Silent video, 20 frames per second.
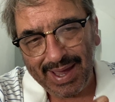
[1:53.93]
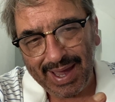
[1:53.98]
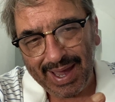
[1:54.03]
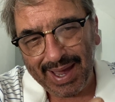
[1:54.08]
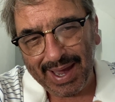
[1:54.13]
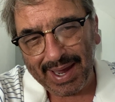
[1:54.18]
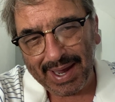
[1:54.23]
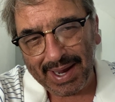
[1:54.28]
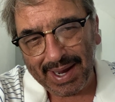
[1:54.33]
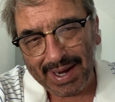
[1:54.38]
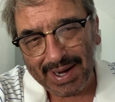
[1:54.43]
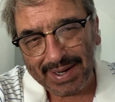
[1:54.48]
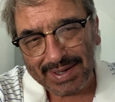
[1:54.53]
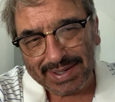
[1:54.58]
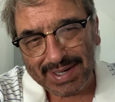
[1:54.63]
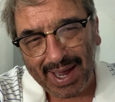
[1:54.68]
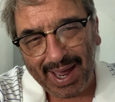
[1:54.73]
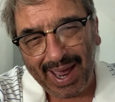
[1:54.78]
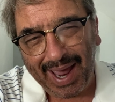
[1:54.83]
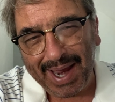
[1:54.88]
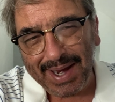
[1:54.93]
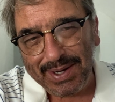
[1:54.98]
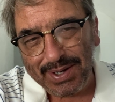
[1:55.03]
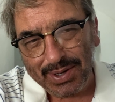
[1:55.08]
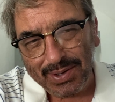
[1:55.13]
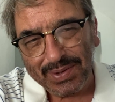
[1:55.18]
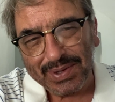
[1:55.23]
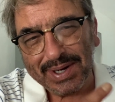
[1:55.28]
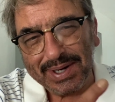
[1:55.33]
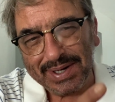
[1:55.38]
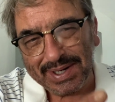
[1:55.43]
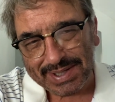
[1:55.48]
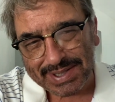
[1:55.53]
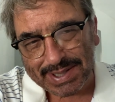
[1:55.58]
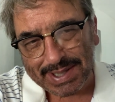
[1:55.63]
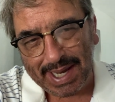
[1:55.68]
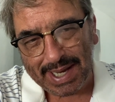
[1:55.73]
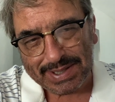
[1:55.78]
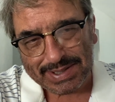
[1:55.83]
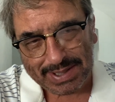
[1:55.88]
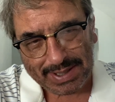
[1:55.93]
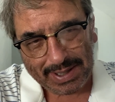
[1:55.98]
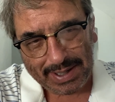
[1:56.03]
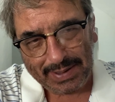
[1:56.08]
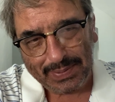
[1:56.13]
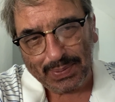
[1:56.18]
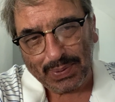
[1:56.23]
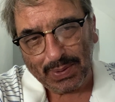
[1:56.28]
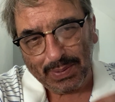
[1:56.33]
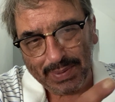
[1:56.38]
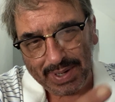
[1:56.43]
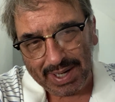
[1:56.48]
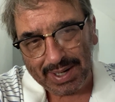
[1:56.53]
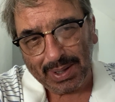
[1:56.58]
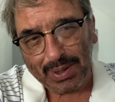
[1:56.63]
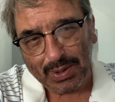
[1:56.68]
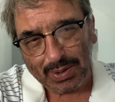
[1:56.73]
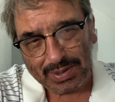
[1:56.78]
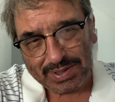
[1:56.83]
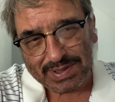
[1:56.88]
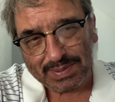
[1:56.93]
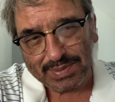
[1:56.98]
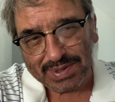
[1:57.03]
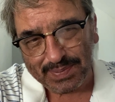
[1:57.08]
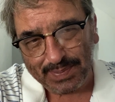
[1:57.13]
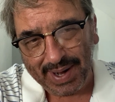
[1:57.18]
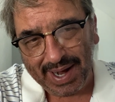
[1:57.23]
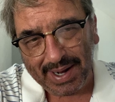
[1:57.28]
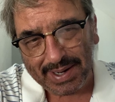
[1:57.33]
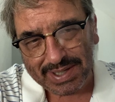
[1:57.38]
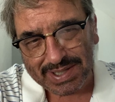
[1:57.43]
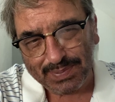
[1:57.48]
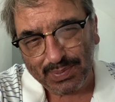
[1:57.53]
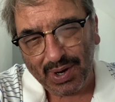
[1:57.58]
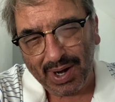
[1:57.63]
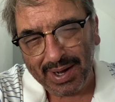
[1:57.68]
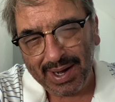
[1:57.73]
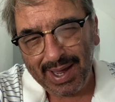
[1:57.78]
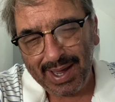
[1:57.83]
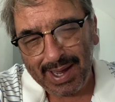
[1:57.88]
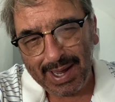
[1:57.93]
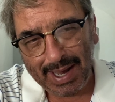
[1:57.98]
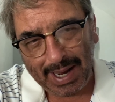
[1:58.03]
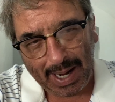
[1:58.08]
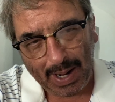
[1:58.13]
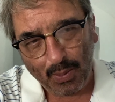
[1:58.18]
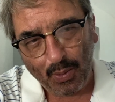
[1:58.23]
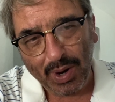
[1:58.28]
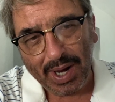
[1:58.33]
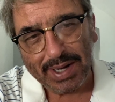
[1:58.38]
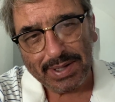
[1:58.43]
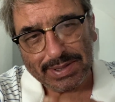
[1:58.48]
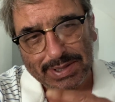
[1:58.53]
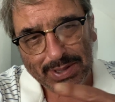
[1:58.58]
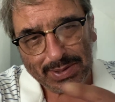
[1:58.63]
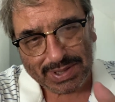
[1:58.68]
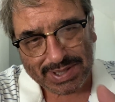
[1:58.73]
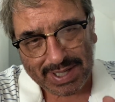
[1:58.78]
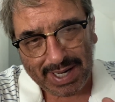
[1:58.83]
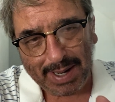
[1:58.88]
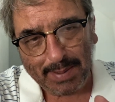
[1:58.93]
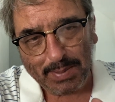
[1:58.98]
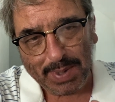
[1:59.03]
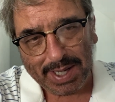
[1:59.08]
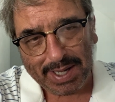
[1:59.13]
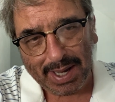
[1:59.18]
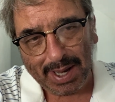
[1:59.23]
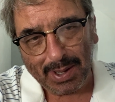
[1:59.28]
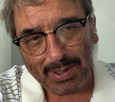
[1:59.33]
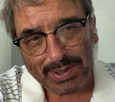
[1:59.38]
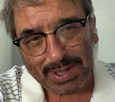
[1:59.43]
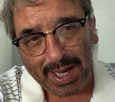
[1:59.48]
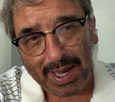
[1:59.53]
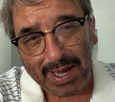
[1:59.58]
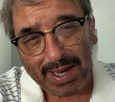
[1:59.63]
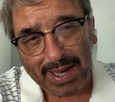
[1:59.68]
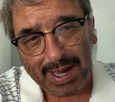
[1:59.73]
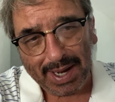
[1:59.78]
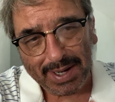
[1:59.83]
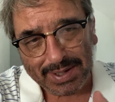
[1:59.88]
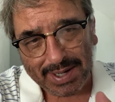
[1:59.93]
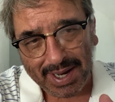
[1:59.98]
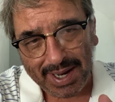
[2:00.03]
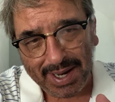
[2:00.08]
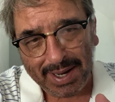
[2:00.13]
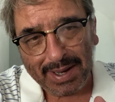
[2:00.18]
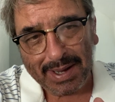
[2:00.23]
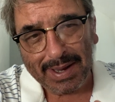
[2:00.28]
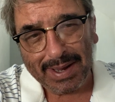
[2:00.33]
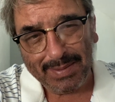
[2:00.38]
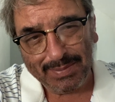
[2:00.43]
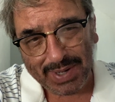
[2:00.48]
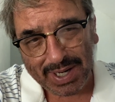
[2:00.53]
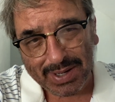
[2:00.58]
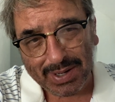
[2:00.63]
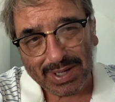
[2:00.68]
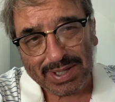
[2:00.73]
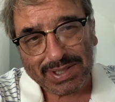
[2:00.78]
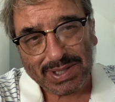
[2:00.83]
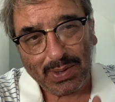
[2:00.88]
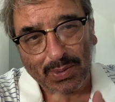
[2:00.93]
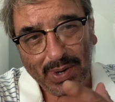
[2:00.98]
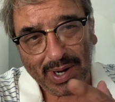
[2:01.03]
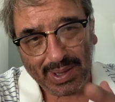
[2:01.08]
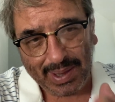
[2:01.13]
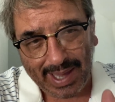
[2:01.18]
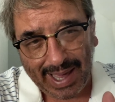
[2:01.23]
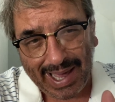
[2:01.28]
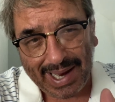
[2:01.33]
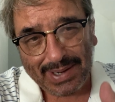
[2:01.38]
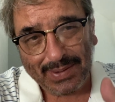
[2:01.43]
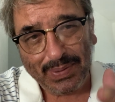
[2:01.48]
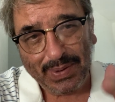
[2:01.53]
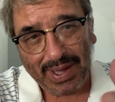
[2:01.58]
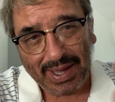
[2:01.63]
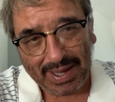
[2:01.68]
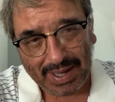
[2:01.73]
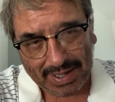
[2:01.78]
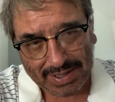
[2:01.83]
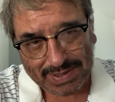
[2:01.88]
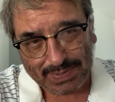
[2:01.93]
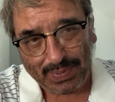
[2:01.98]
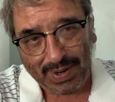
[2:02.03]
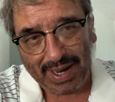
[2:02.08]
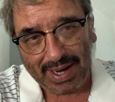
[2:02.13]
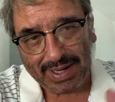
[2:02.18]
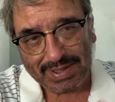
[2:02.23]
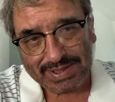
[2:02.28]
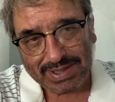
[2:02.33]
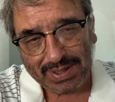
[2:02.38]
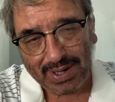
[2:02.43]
And I knew the necessity for me to learn some Spanish, but I went to San Miguel de Allende because there were a lot of expats